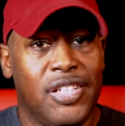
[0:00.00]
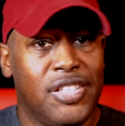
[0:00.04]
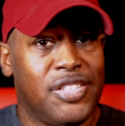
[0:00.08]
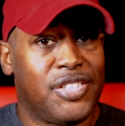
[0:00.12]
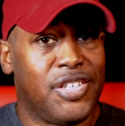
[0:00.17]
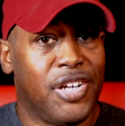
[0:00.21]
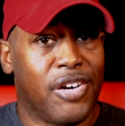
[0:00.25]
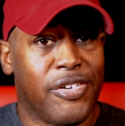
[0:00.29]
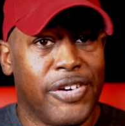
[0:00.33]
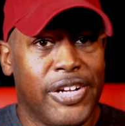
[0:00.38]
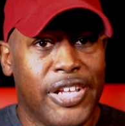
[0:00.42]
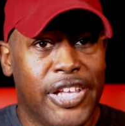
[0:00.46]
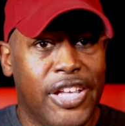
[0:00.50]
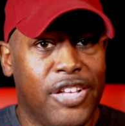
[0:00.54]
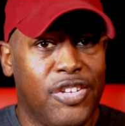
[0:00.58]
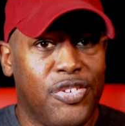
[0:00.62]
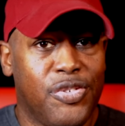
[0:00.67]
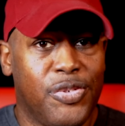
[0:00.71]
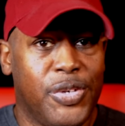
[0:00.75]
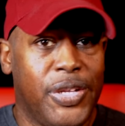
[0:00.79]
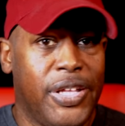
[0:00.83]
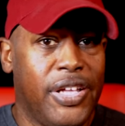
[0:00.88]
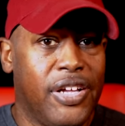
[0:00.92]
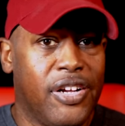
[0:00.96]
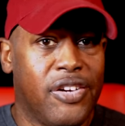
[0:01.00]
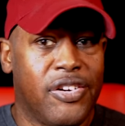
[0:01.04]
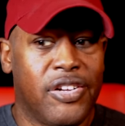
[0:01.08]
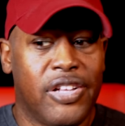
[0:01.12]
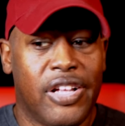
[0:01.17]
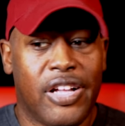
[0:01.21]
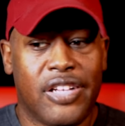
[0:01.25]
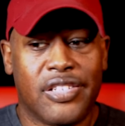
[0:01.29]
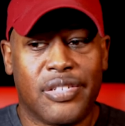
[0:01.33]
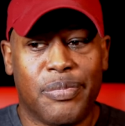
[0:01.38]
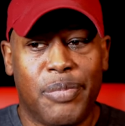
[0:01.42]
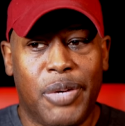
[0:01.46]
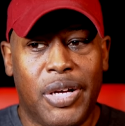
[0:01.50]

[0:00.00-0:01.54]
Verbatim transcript: She already getting $2,800 a